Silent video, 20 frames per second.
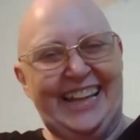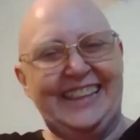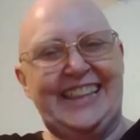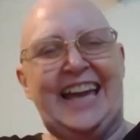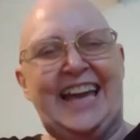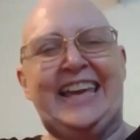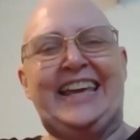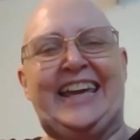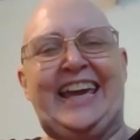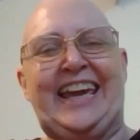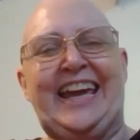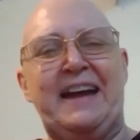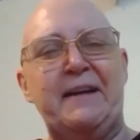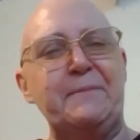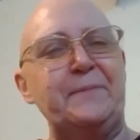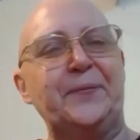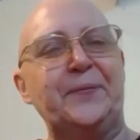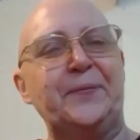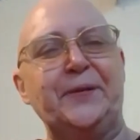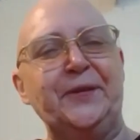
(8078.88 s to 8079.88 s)
They
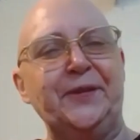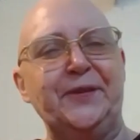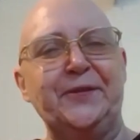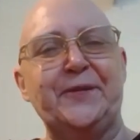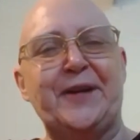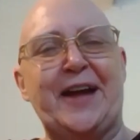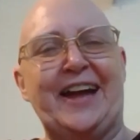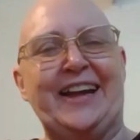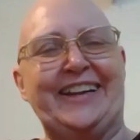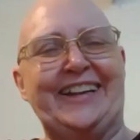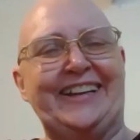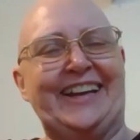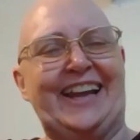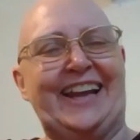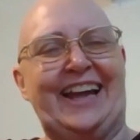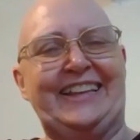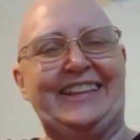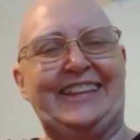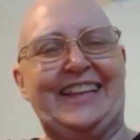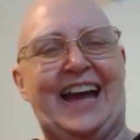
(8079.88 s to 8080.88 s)
can't pull the wagon
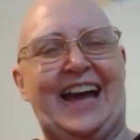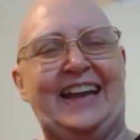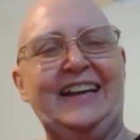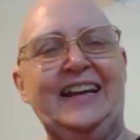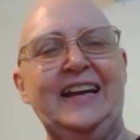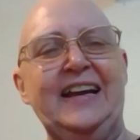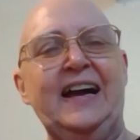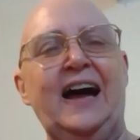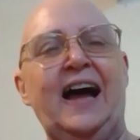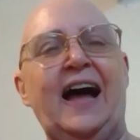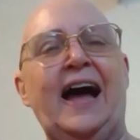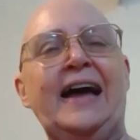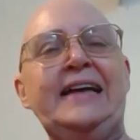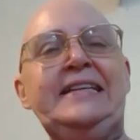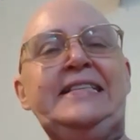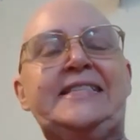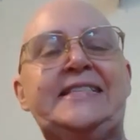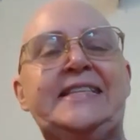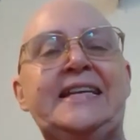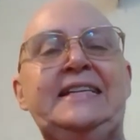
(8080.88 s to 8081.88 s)
like that.
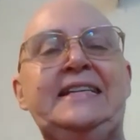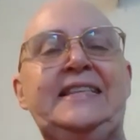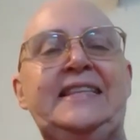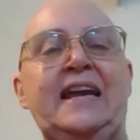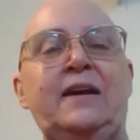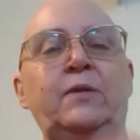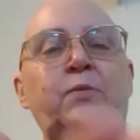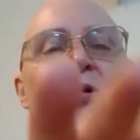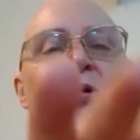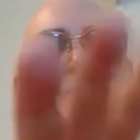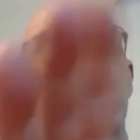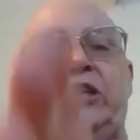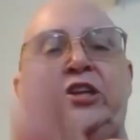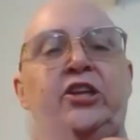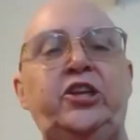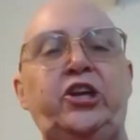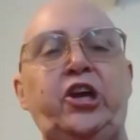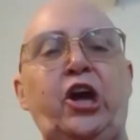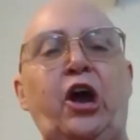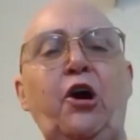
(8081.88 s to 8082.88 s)
I said they were
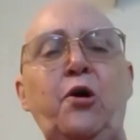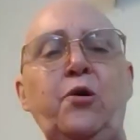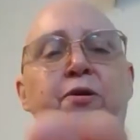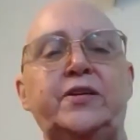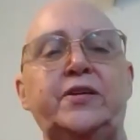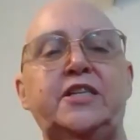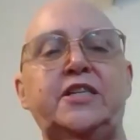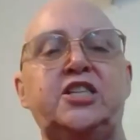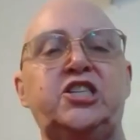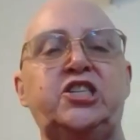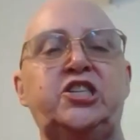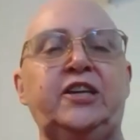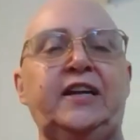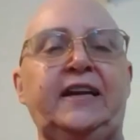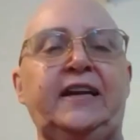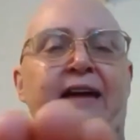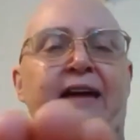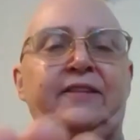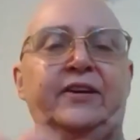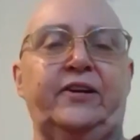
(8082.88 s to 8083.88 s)
yoked
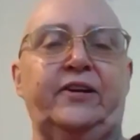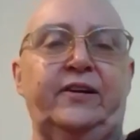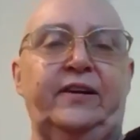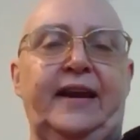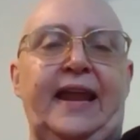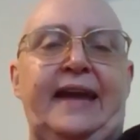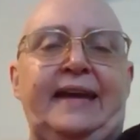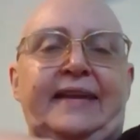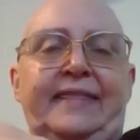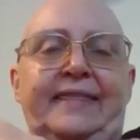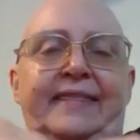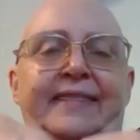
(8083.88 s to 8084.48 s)
together like